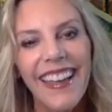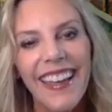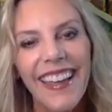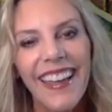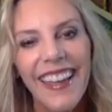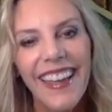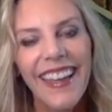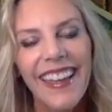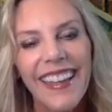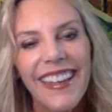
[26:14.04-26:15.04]

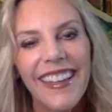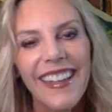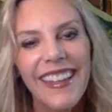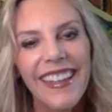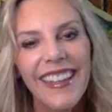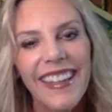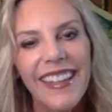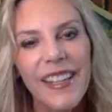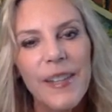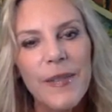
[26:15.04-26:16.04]

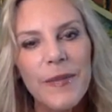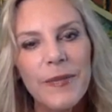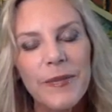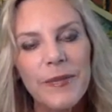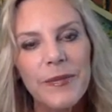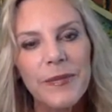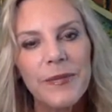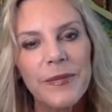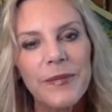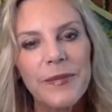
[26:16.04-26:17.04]

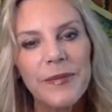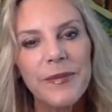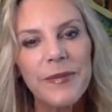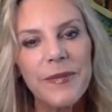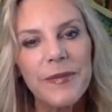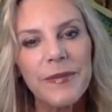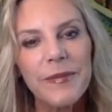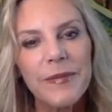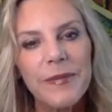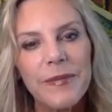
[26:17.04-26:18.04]

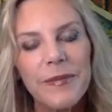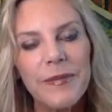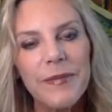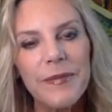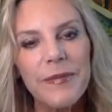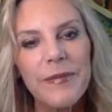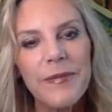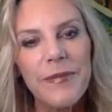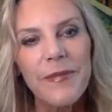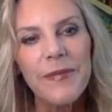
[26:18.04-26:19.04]

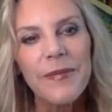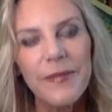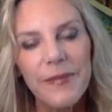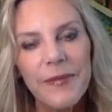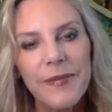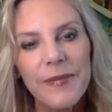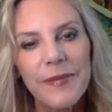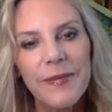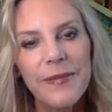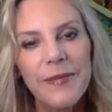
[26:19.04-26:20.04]

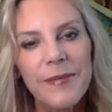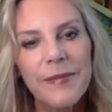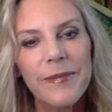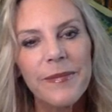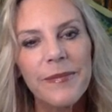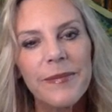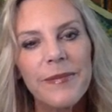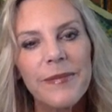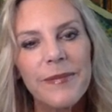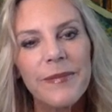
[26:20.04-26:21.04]

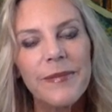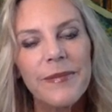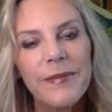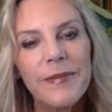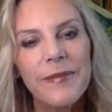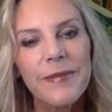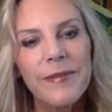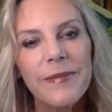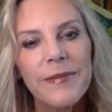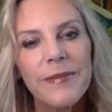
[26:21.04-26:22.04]
(silent)